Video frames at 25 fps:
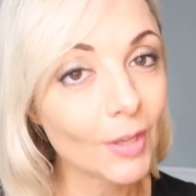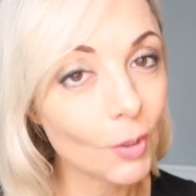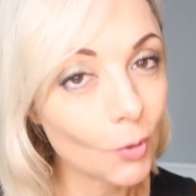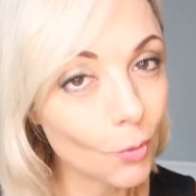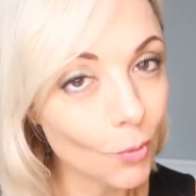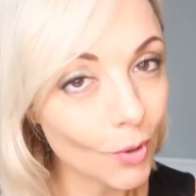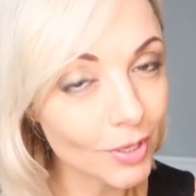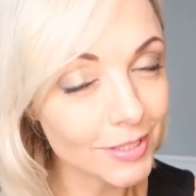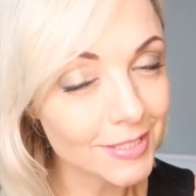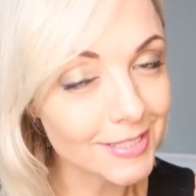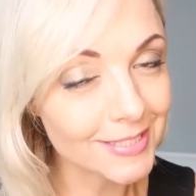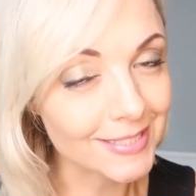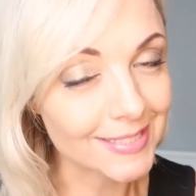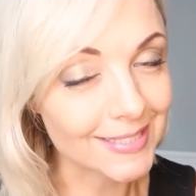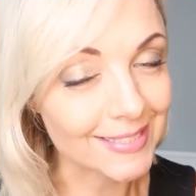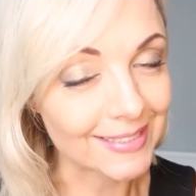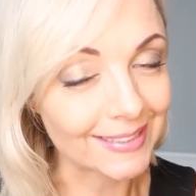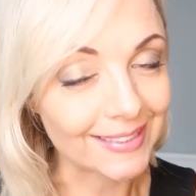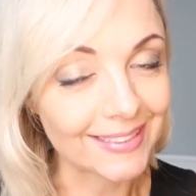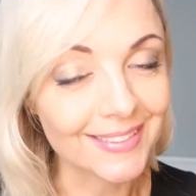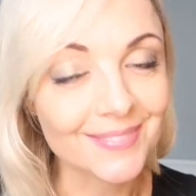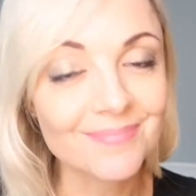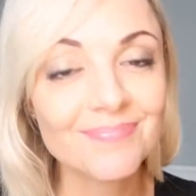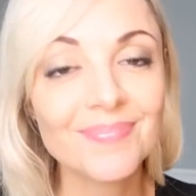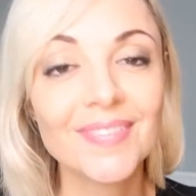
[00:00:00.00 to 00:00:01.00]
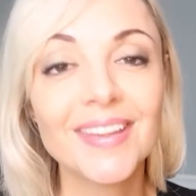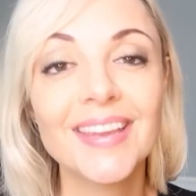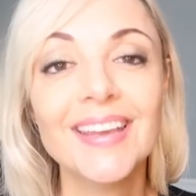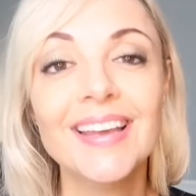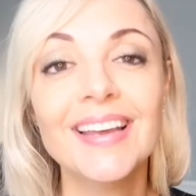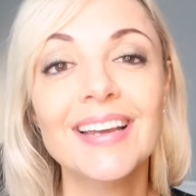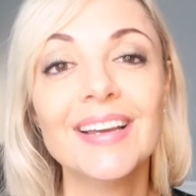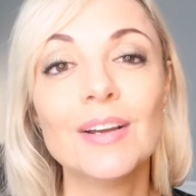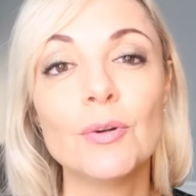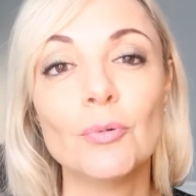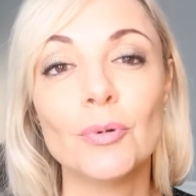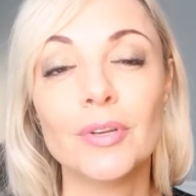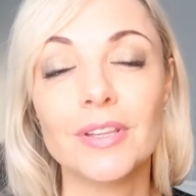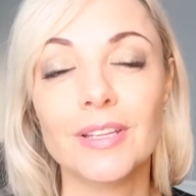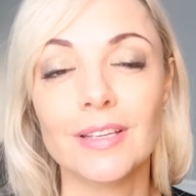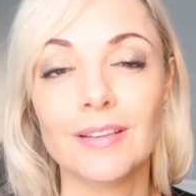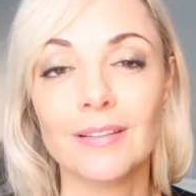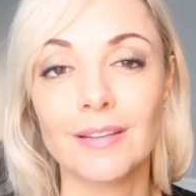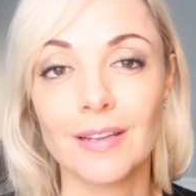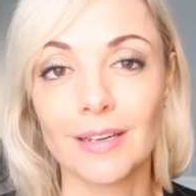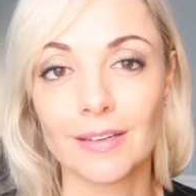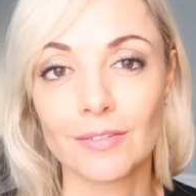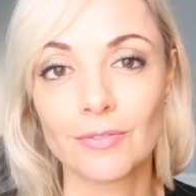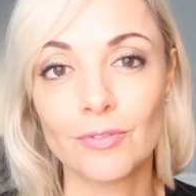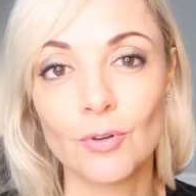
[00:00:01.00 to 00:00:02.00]
quantity within
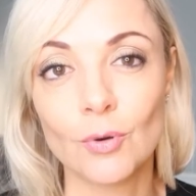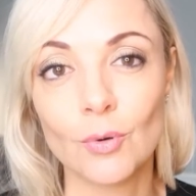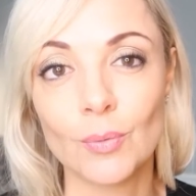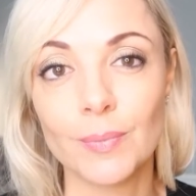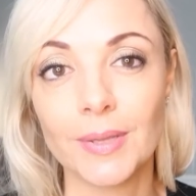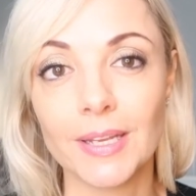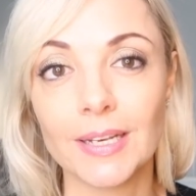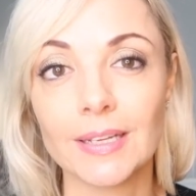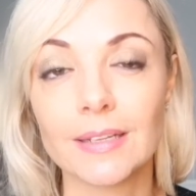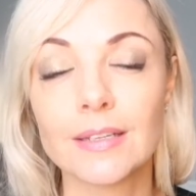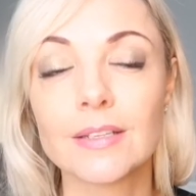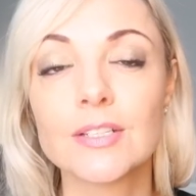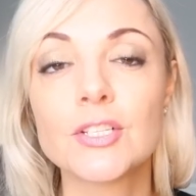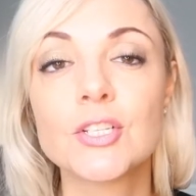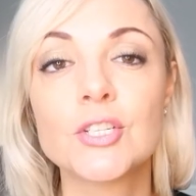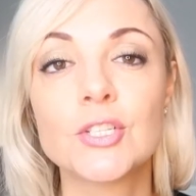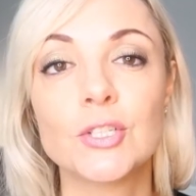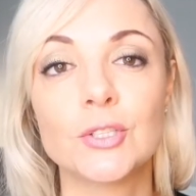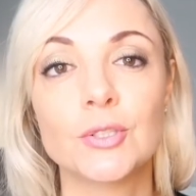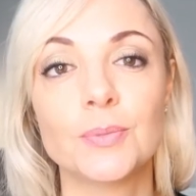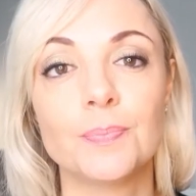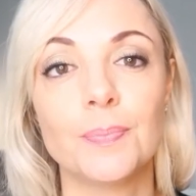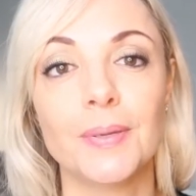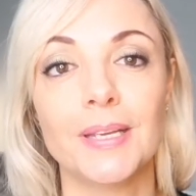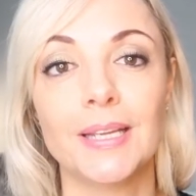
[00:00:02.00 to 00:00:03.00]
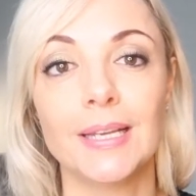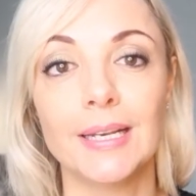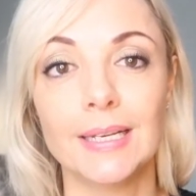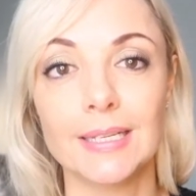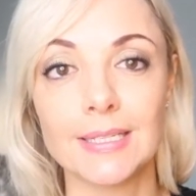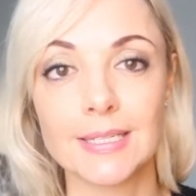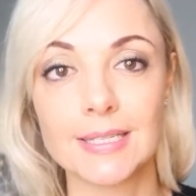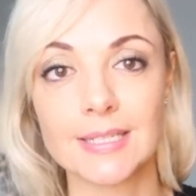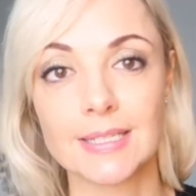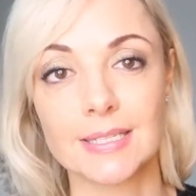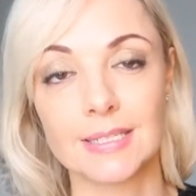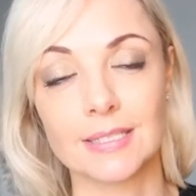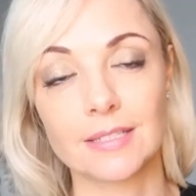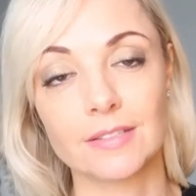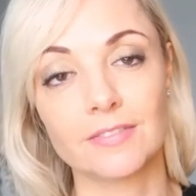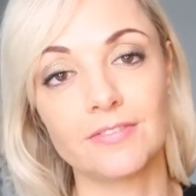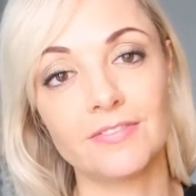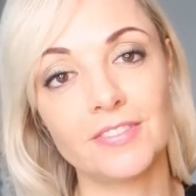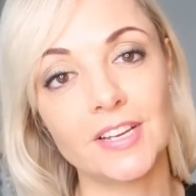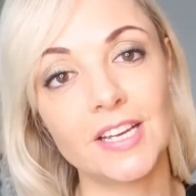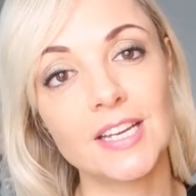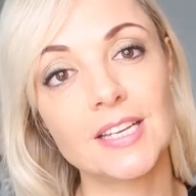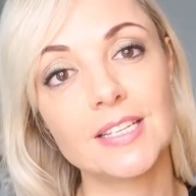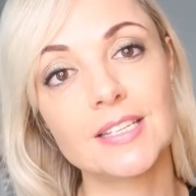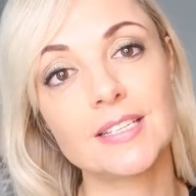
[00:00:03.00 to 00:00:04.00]
that formula should be listed
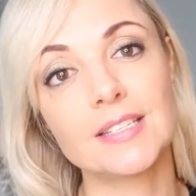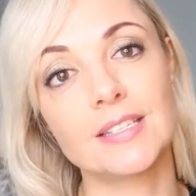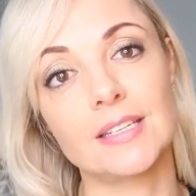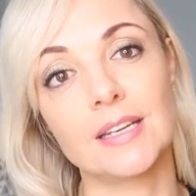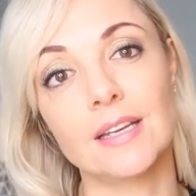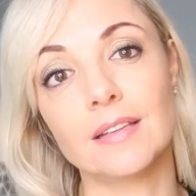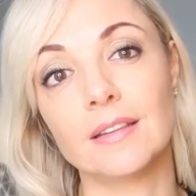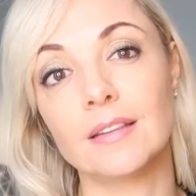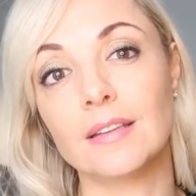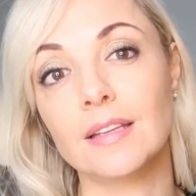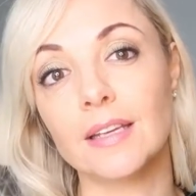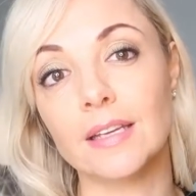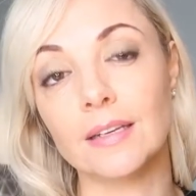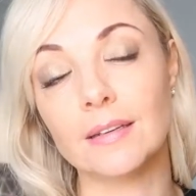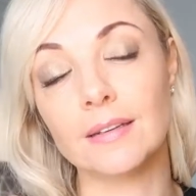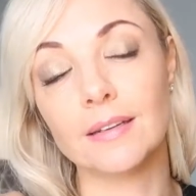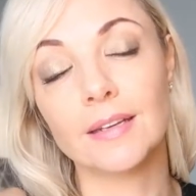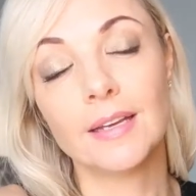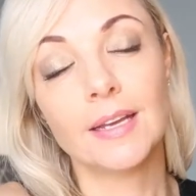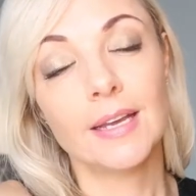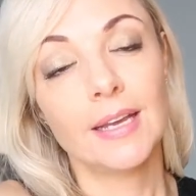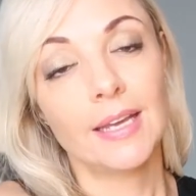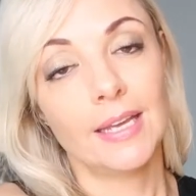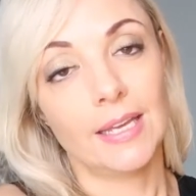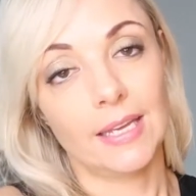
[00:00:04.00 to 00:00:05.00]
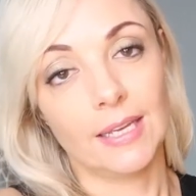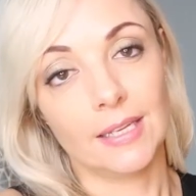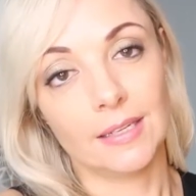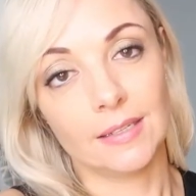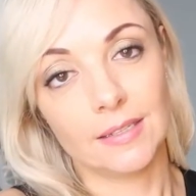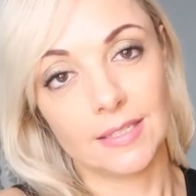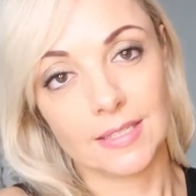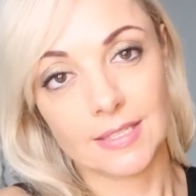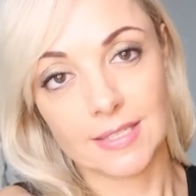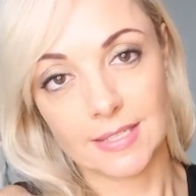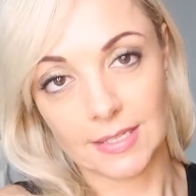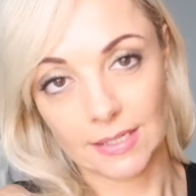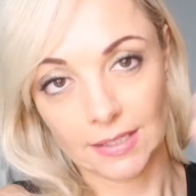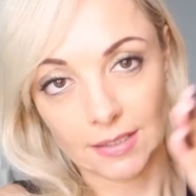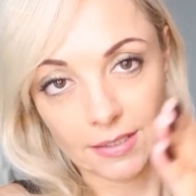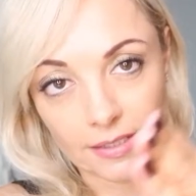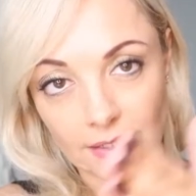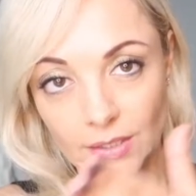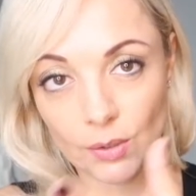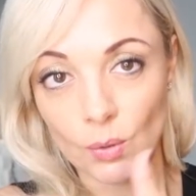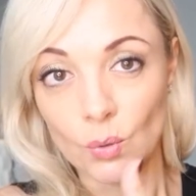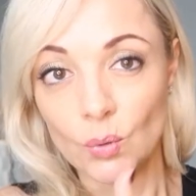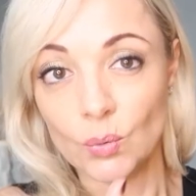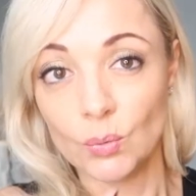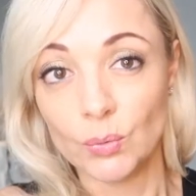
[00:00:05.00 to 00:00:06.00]
first, and then in
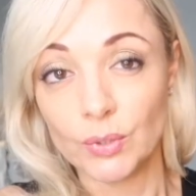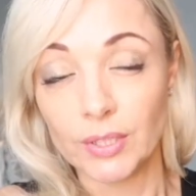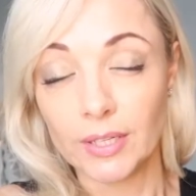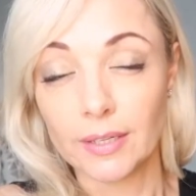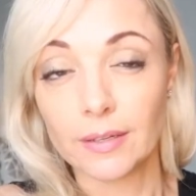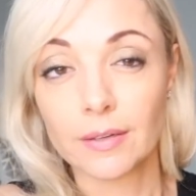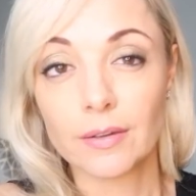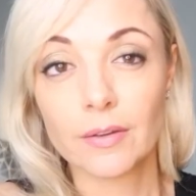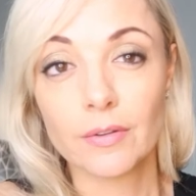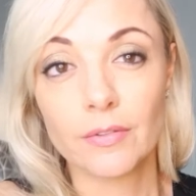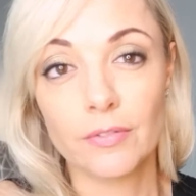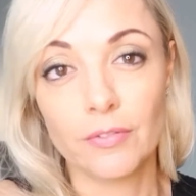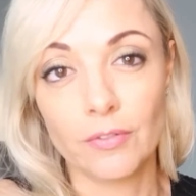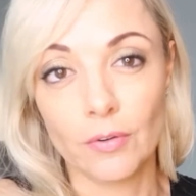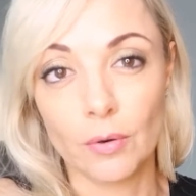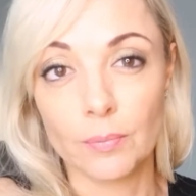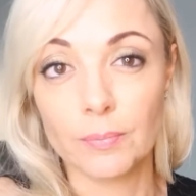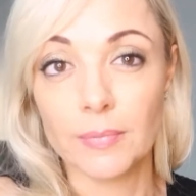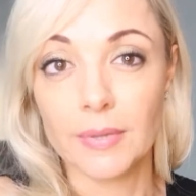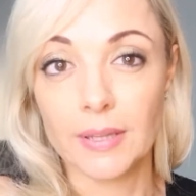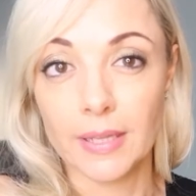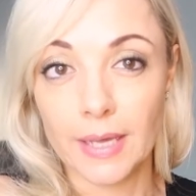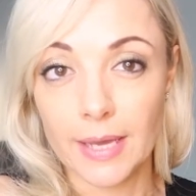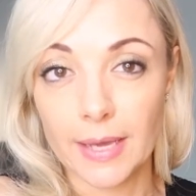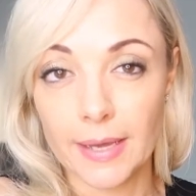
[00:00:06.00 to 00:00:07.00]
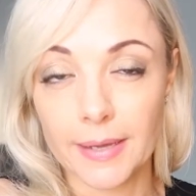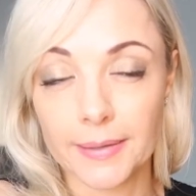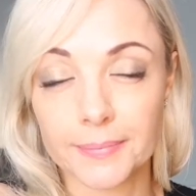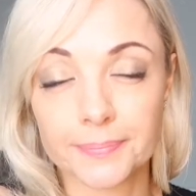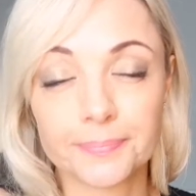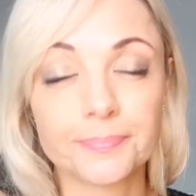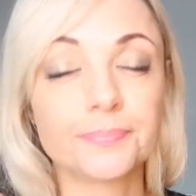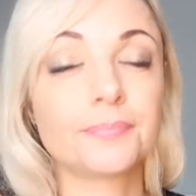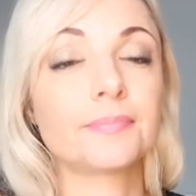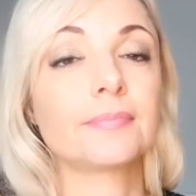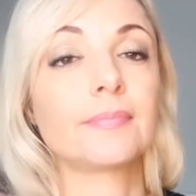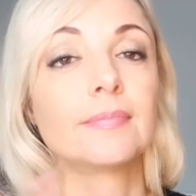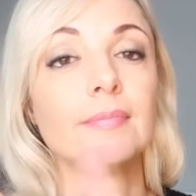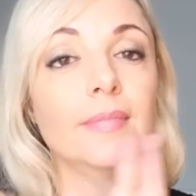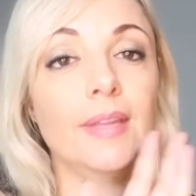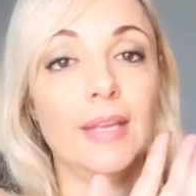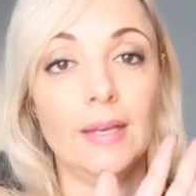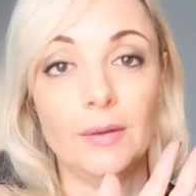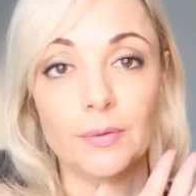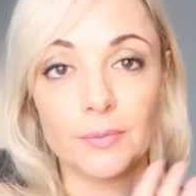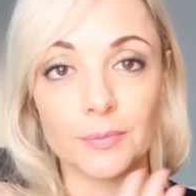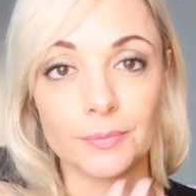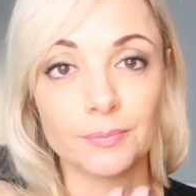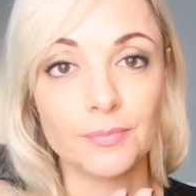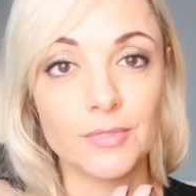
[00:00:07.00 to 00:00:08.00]
descending order from there.
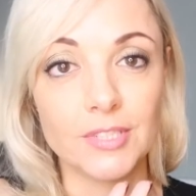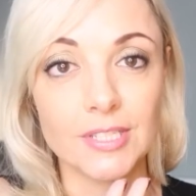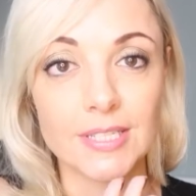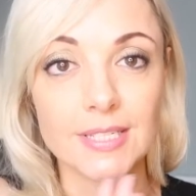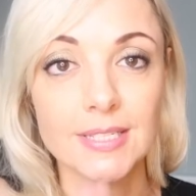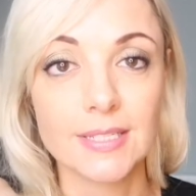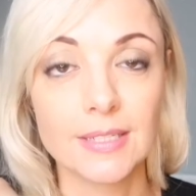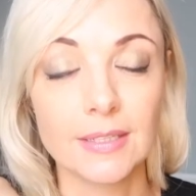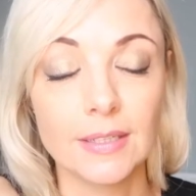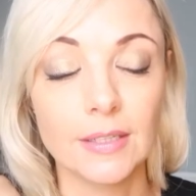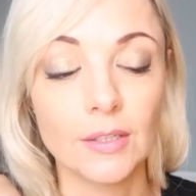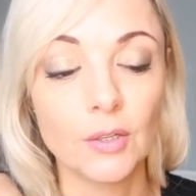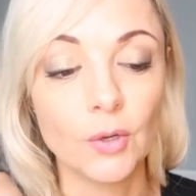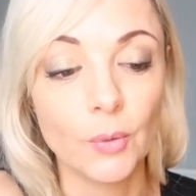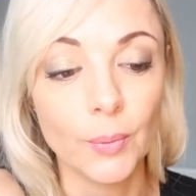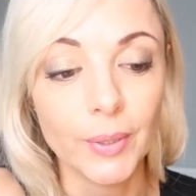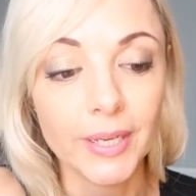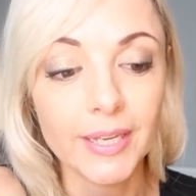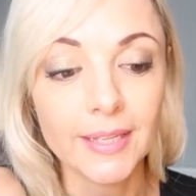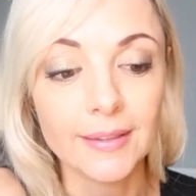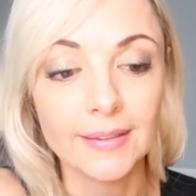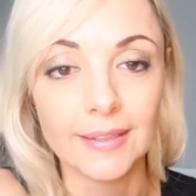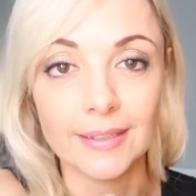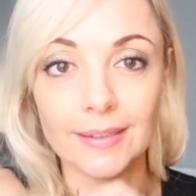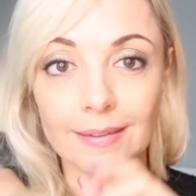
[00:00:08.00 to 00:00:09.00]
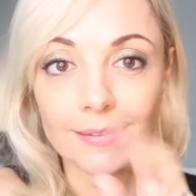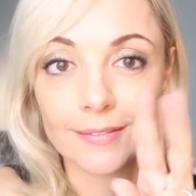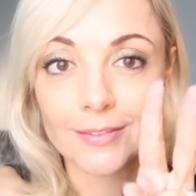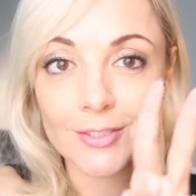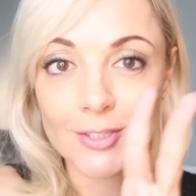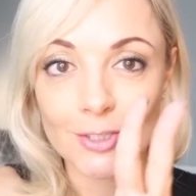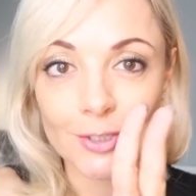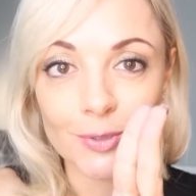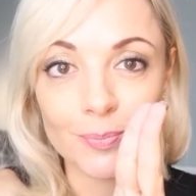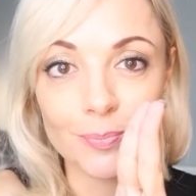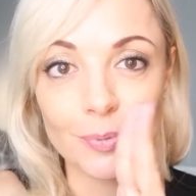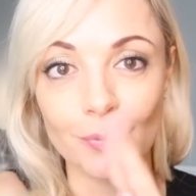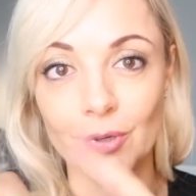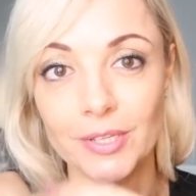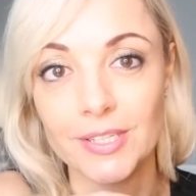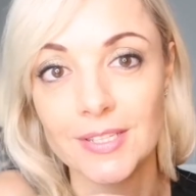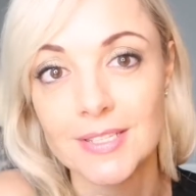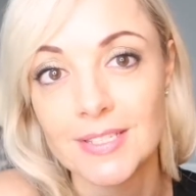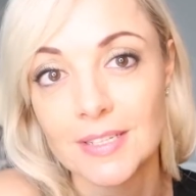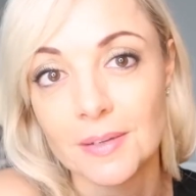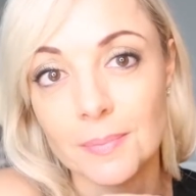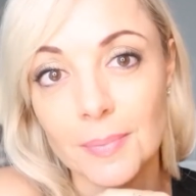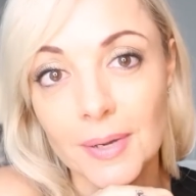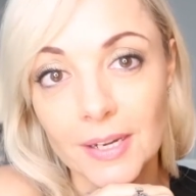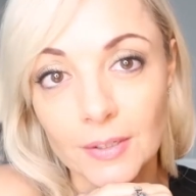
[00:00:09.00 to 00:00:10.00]
Now, just a quick thing, 2 points
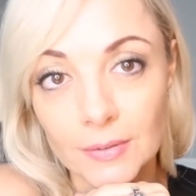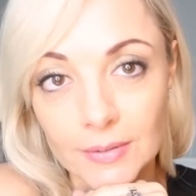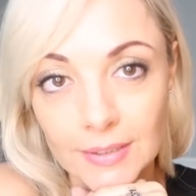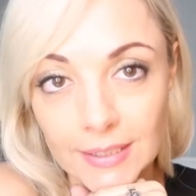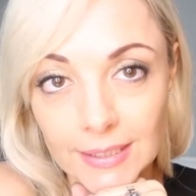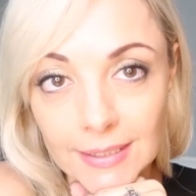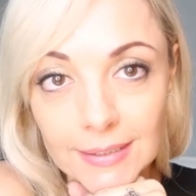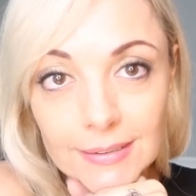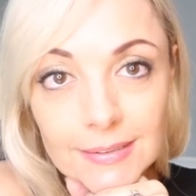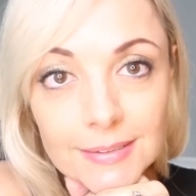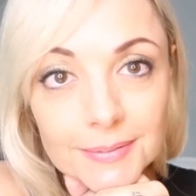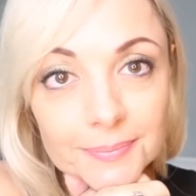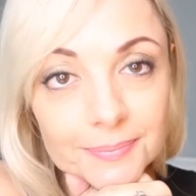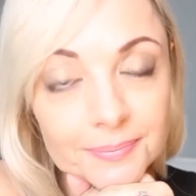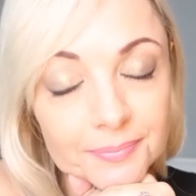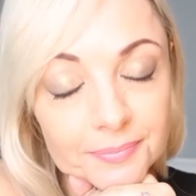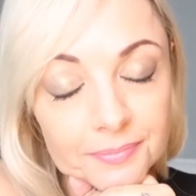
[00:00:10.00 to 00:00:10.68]
about that,